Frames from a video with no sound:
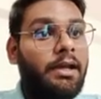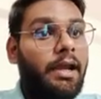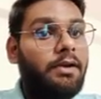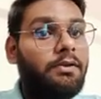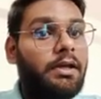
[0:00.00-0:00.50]

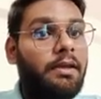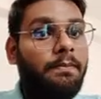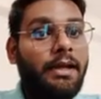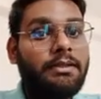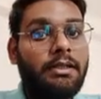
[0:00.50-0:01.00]
into the
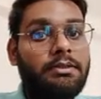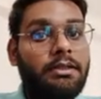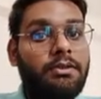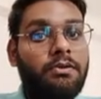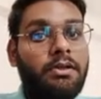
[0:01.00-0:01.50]
hip
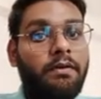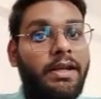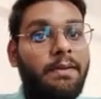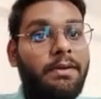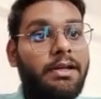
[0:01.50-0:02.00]
extension through the
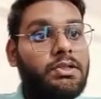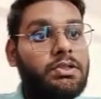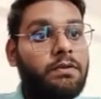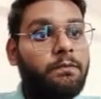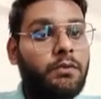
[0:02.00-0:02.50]
available range
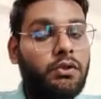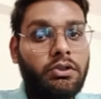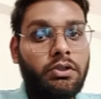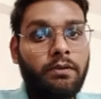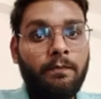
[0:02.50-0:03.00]
of
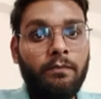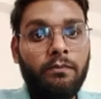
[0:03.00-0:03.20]
motion,